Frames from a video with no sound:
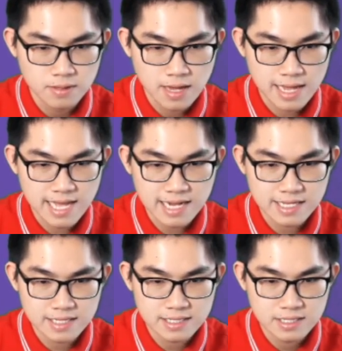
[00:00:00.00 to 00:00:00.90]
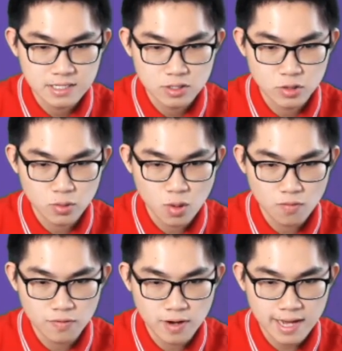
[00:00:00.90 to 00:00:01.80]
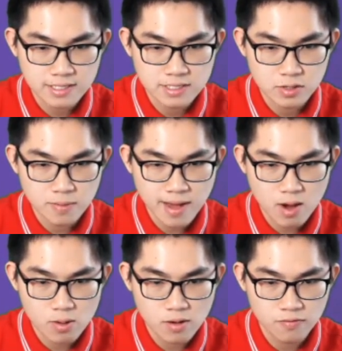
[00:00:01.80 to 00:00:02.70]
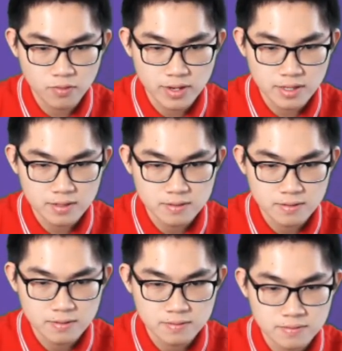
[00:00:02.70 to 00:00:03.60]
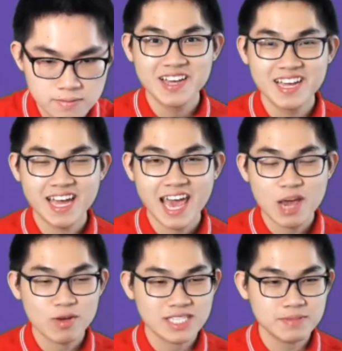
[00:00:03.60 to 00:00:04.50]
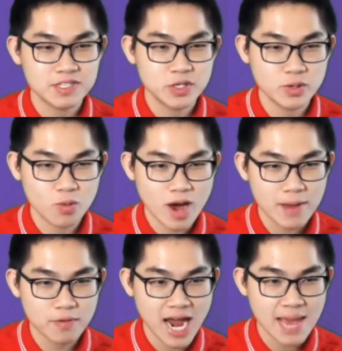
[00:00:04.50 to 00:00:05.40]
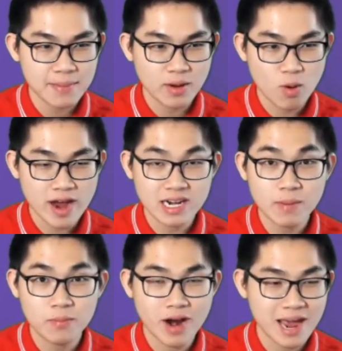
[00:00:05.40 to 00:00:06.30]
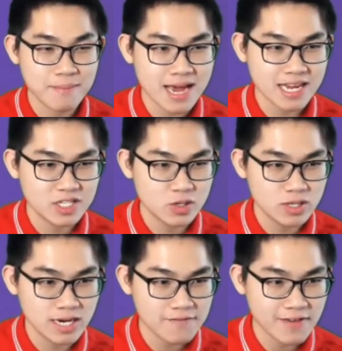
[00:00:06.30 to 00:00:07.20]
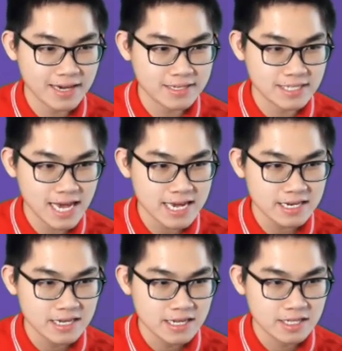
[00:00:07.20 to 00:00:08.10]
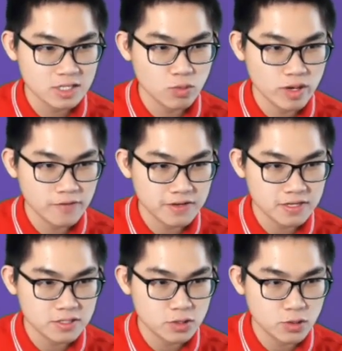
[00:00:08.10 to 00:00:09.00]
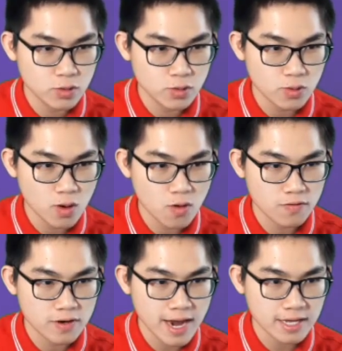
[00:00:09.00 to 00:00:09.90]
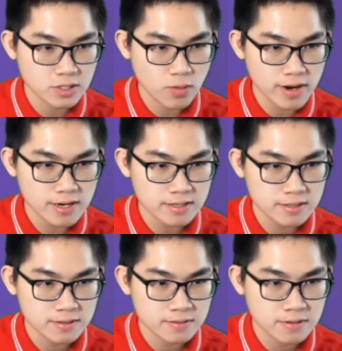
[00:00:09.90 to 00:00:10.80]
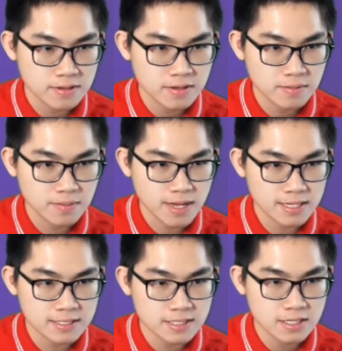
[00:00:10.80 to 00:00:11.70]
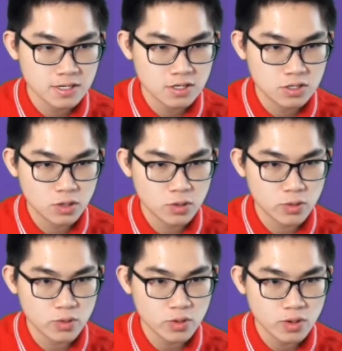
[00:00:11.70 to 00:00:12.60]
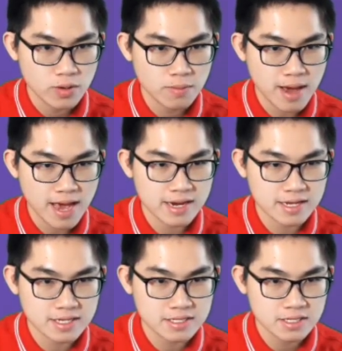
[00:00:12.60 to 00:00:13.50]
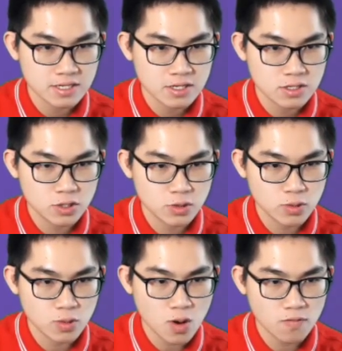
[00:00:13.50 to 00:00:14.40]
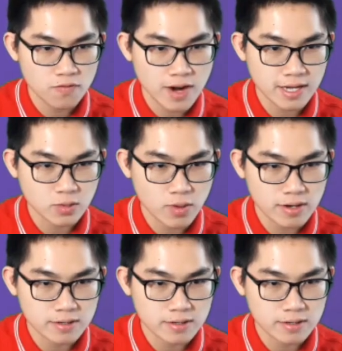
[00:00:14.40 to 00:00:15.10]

And that is 2 over x to the power of 3. And we substitute y prime and y double prime back into the left-hand side. This will give us 2 over x squared plus 2 minus 2 over x squared.